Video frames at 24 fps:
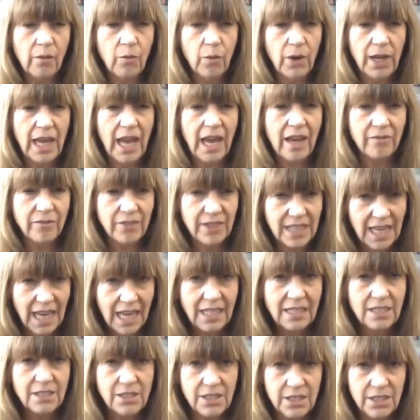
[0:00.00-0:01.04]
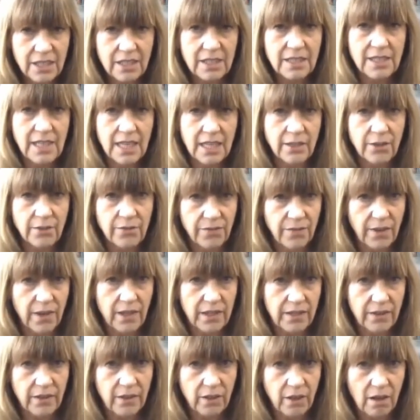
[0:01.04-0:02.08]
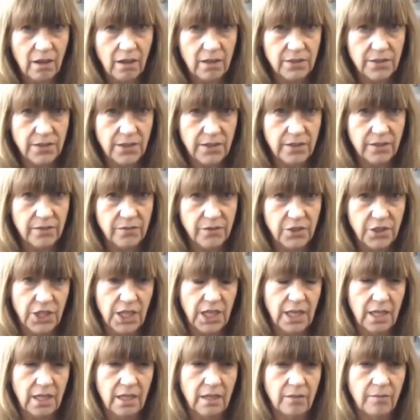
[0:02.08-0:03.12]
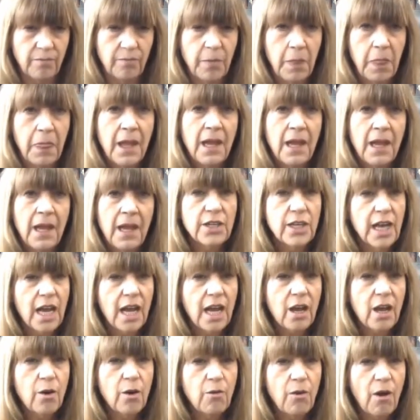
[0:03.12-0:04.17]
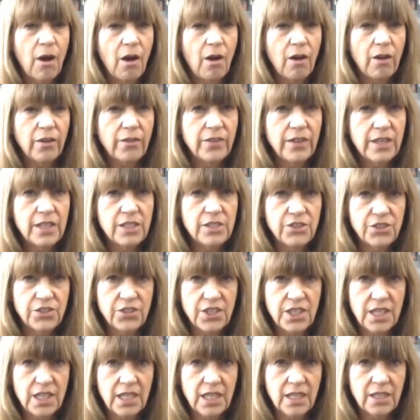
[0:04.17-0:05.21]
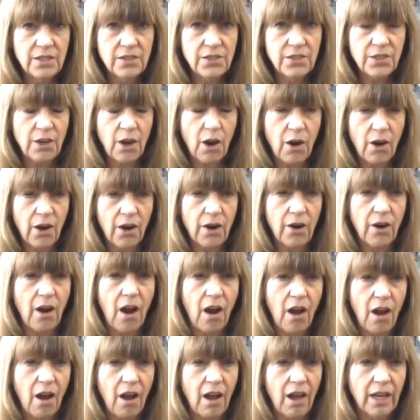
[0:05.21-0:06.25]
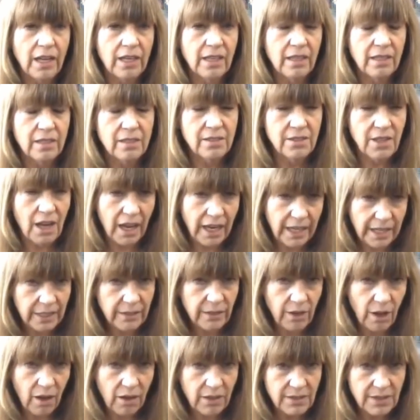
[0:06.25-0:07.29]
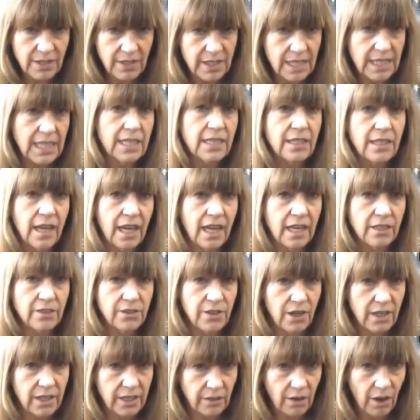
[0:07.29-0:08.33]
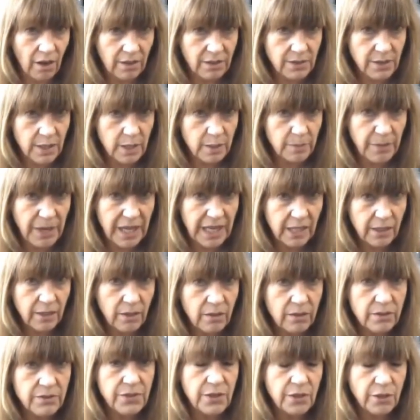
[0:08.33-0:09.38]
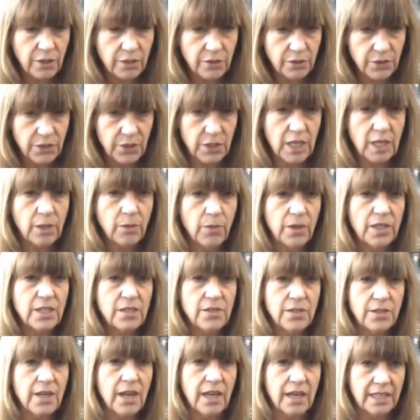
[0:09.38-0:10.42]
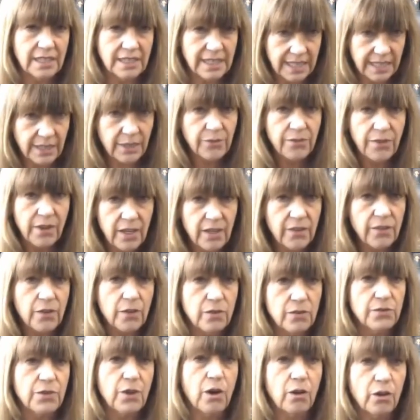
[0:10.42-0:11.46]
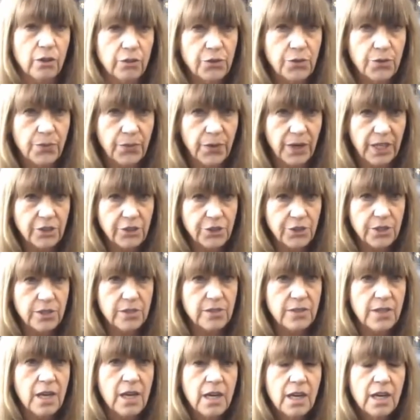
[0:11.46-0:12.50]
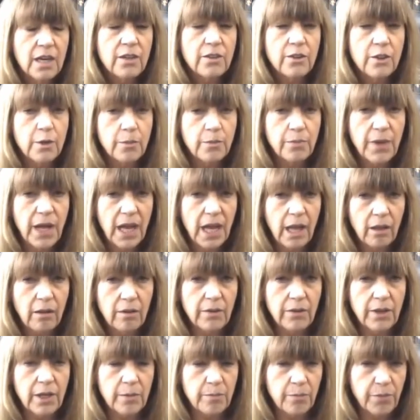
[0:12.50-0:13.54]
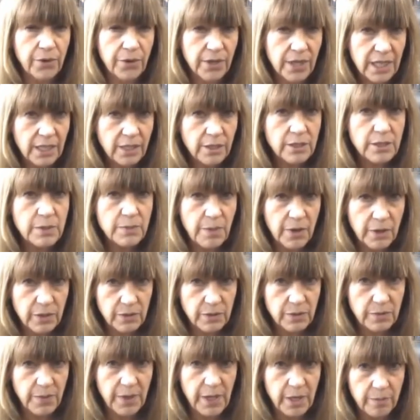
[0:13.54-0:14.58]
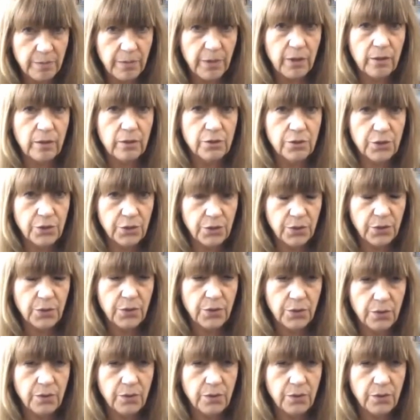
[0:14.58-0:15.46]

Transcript: have yet to identify the causative gene. So now all these genes are on DNA diagnostic panels and are sequenced to identify those alterations that predispose people to